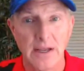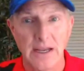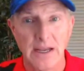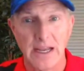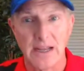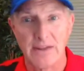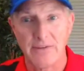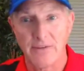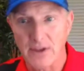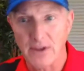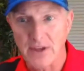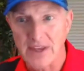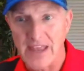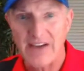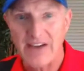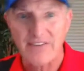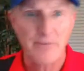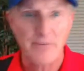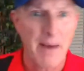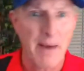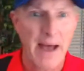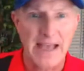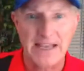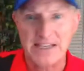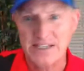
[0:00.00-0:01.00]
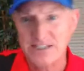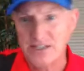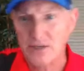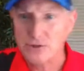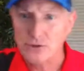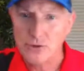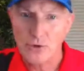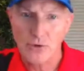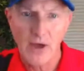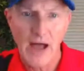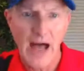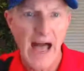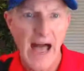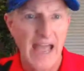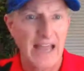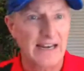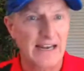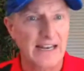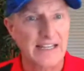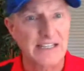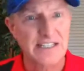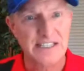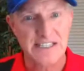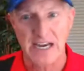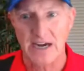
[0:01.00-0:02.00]
in the Yavapai Central
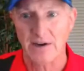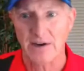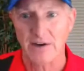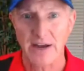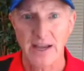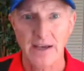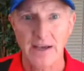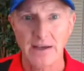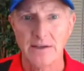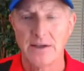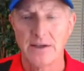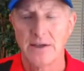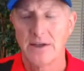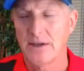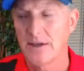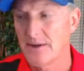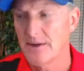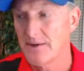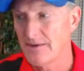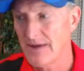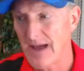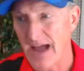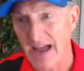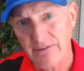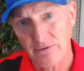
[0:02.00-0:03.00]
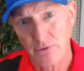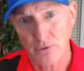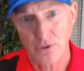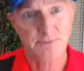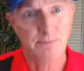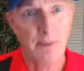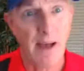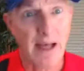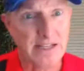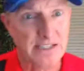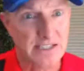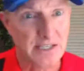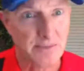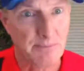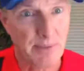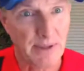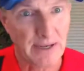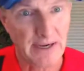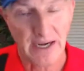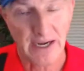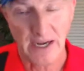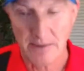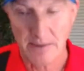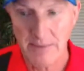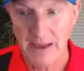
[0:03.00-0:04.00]
Highlands area. I have a
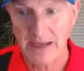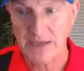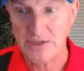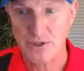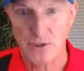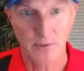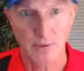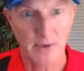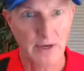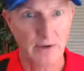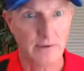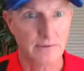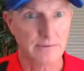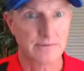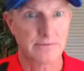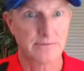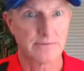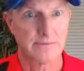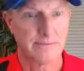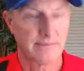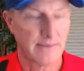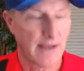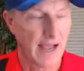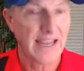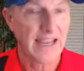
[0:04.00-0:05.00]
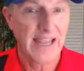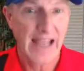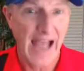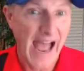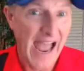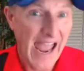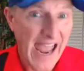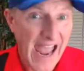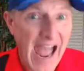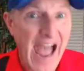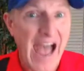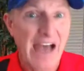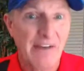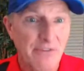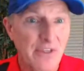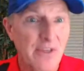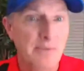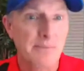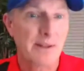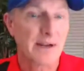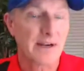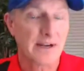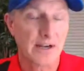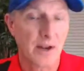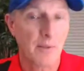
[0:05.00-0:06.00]
responsibility to make sure we don't. I, I have the
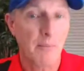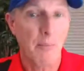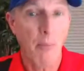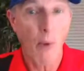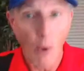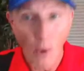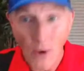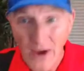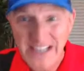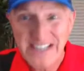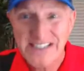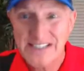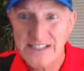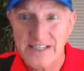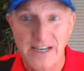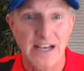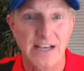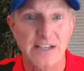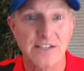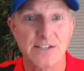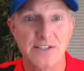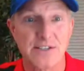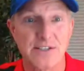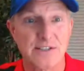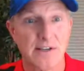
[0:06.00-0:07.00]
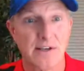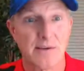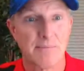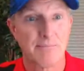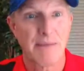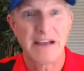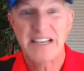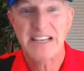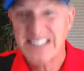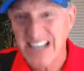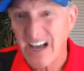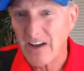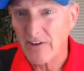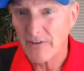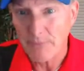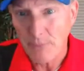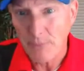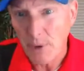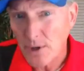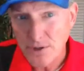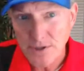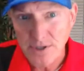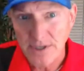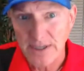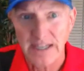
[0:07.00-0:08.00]
ability to poison us myself
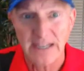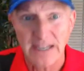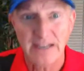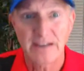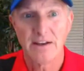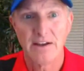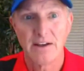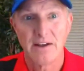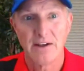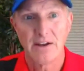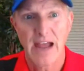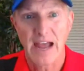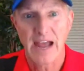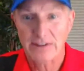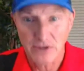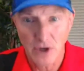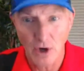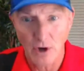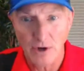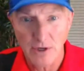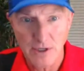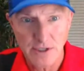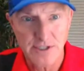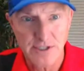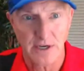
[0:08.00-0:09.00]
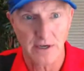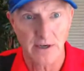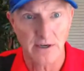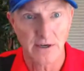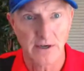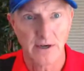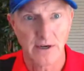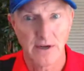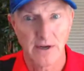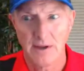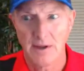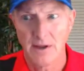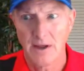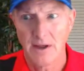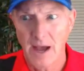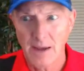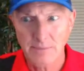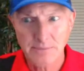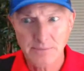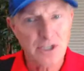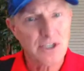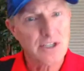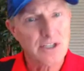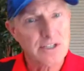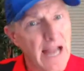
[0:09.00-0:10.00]
personally at the garden center.
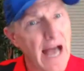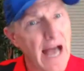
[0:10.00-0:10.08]
I'm just